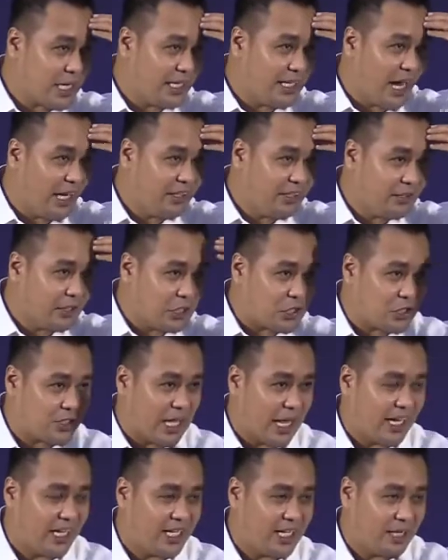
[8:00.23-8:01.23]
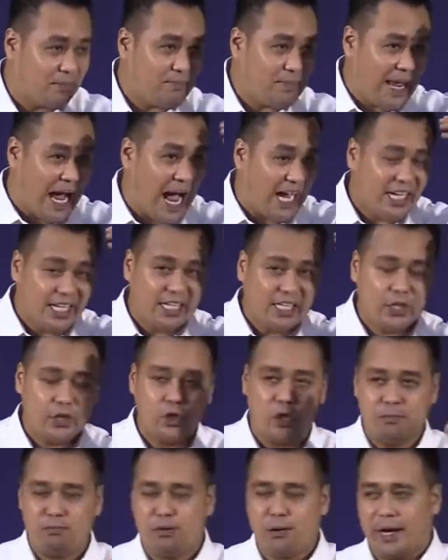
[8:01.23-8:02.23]
an understanding behind
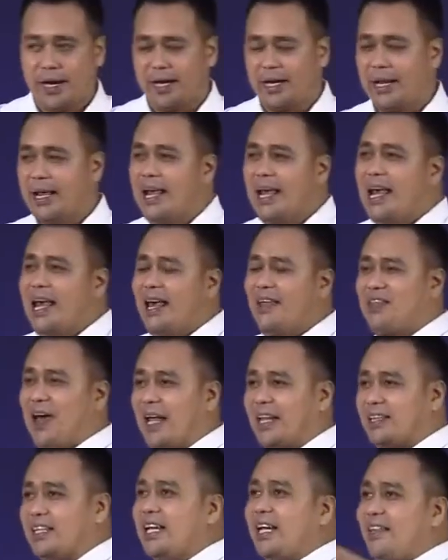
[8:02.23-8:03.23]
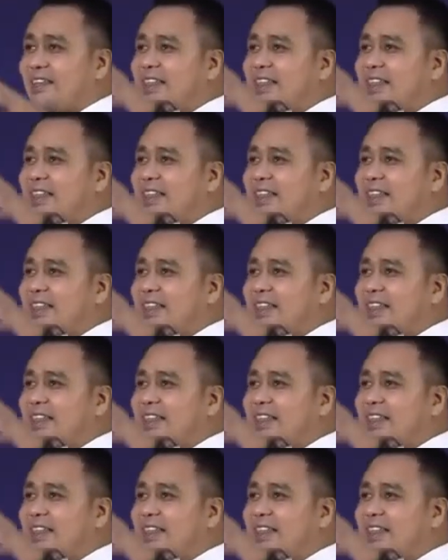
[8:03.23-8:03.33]
your brain that